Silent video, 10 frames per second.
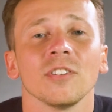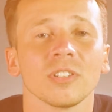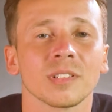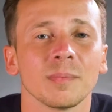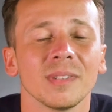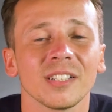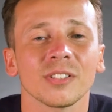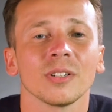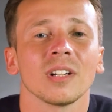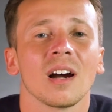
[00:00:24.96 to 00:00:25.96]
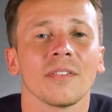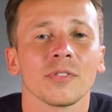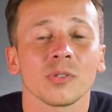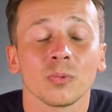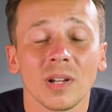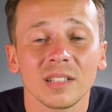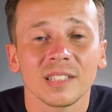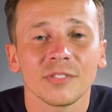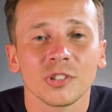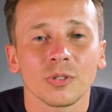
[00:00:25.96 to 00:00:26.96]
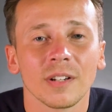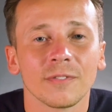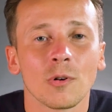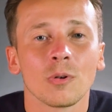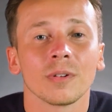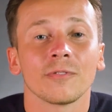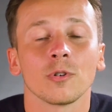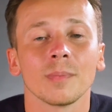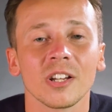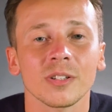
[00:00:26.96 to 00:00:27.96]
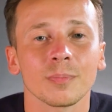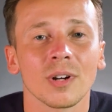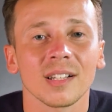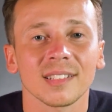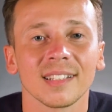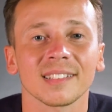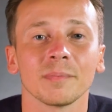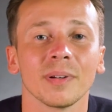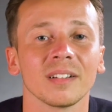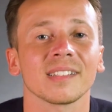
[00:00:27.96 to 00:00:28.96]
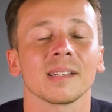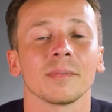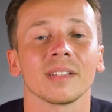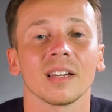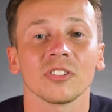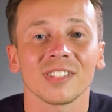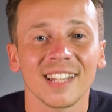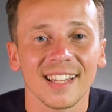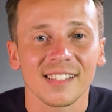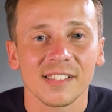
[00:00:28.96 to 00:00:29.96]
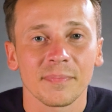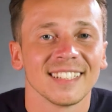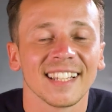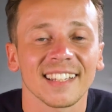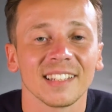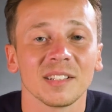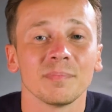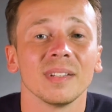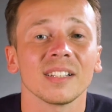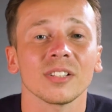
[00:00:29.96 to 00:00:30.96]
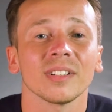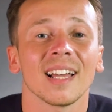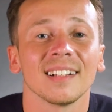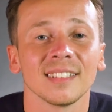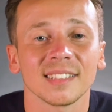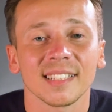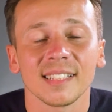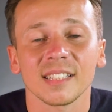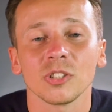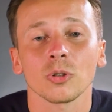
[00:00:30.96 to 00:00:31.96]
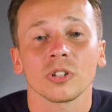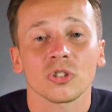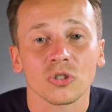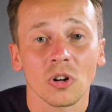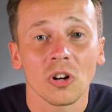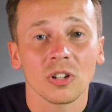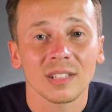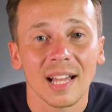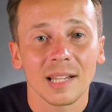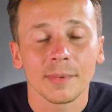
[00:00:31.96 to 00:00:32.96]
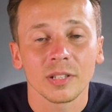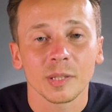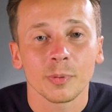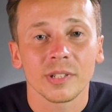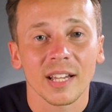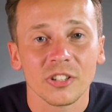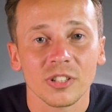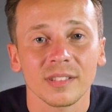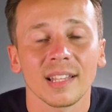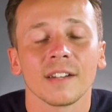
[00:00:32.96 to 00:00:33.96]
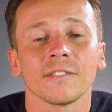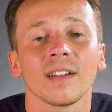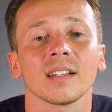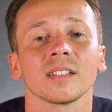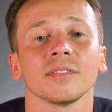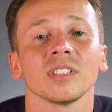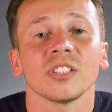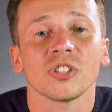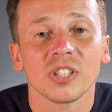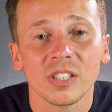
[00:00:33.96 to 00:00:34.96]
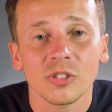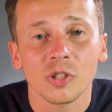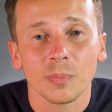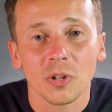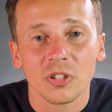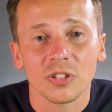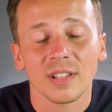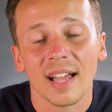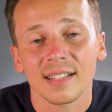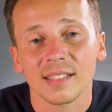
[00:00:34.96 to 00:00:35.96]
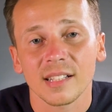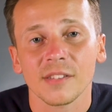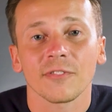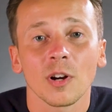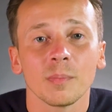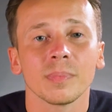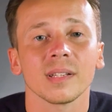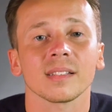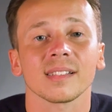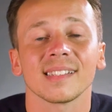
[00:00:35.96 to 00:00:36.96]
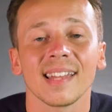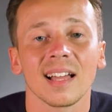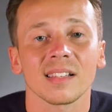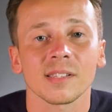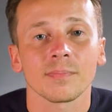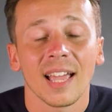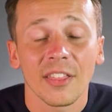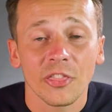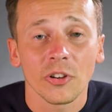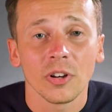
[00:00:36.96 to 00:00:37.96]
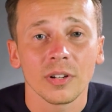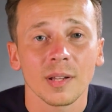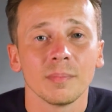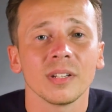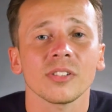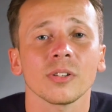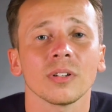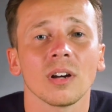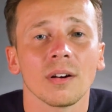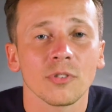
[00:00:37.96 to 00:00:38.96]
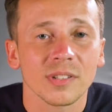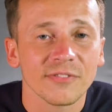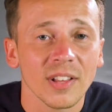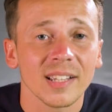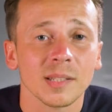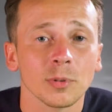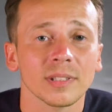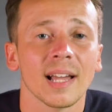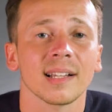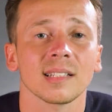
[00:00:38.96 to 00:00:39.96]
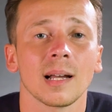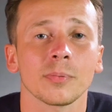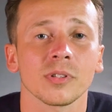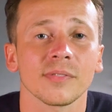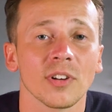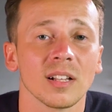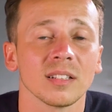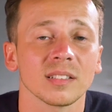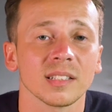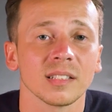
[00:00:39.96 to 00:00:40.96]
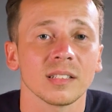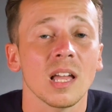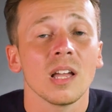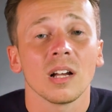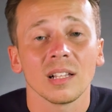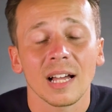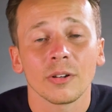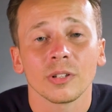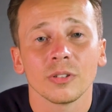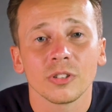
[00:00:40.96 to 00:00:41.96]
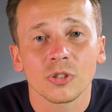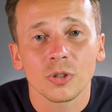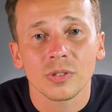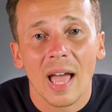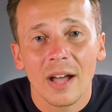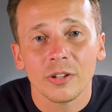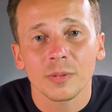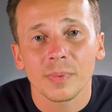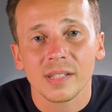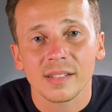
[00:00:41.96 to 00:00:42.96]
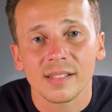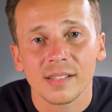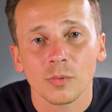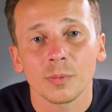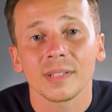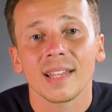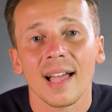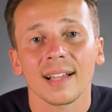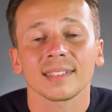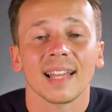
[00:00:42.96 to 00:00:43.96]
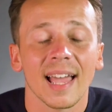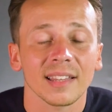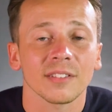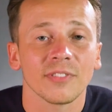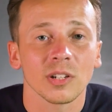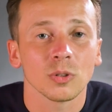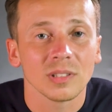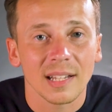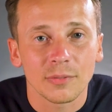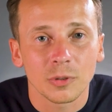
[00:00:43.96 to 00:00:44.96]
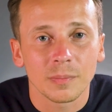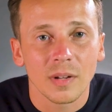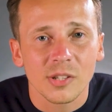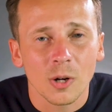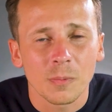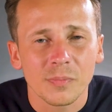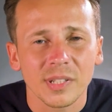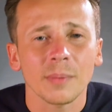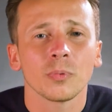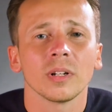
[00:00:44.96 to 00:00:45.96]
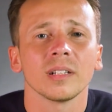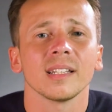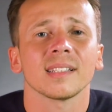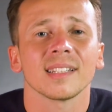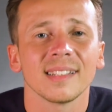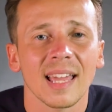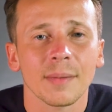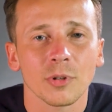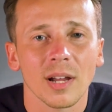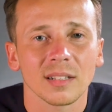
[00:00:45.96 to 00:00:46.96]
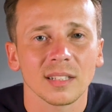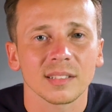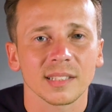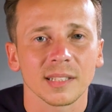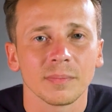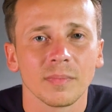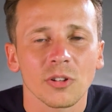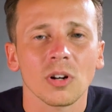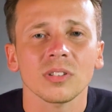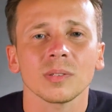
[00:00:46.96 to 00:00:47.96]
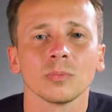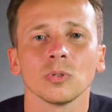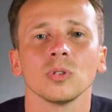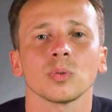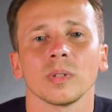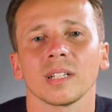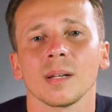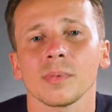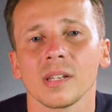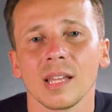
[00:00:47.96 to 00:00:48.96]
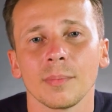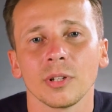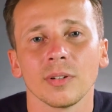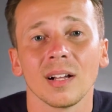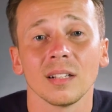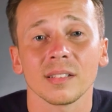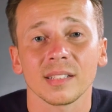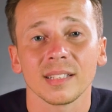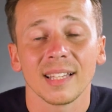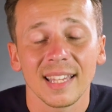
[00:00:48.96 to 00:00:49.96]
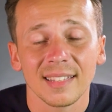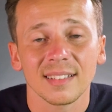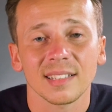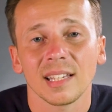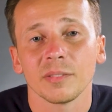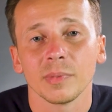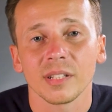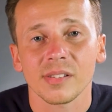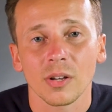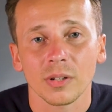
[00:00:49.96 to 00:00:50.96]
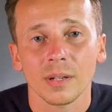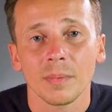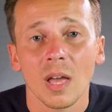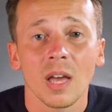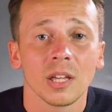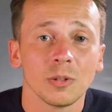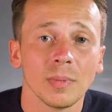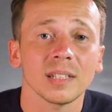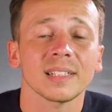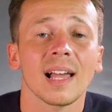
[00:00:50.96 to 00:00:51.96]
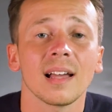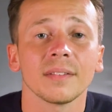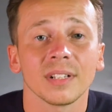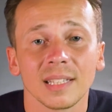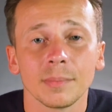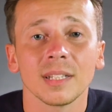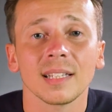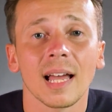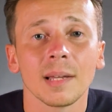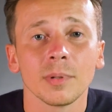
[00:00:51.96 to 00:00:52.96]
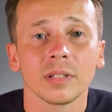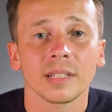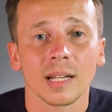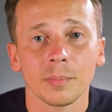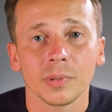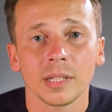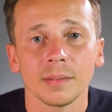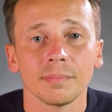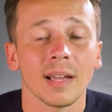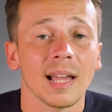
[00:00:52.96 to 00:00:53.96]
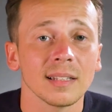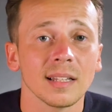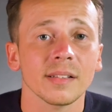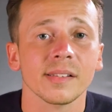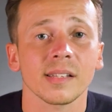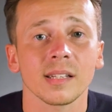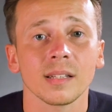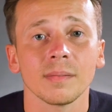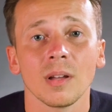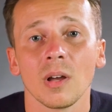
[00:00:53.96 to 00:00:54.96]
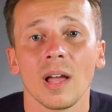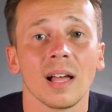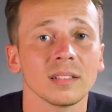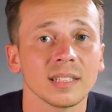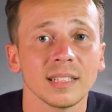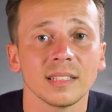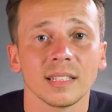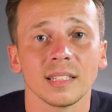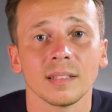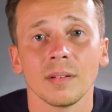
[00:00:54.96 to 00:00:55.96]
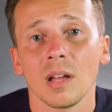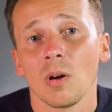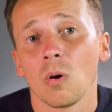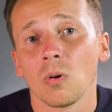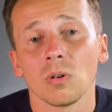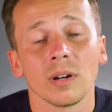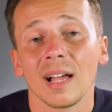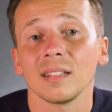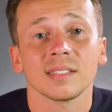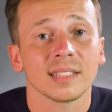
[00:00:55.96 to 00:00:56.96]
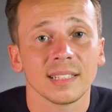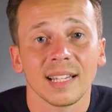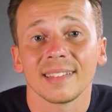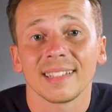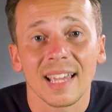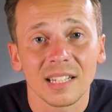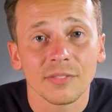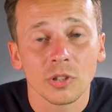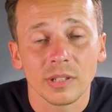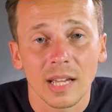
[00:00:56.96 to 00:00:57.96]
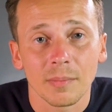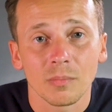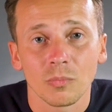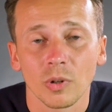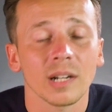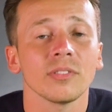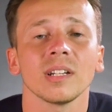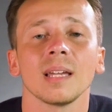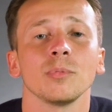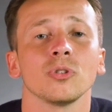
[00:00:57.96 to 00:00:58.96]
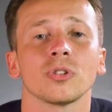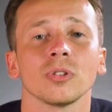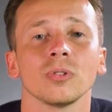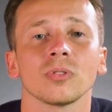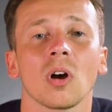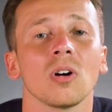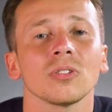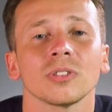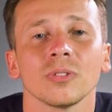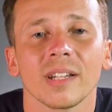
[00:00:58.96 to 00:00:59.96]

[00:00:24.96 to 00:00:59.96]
First, Minnesota offers a relatively straightforward formation process compared to some of the other states. Second, Minnesota LLCs enjoy strong liability protection that effectively shields your personal assets from business debts. And third, Minnesota offers flexible tax options for LLCs, allowing you to choose how your business will be taxed at the federal level. So, step 1 is to name your LLC. There are some rules when it comes to naming your LLC in the state of Minnesota. You must have limited liability company, LLC, LTD, or LC at the end of your name. Whatever name you choose also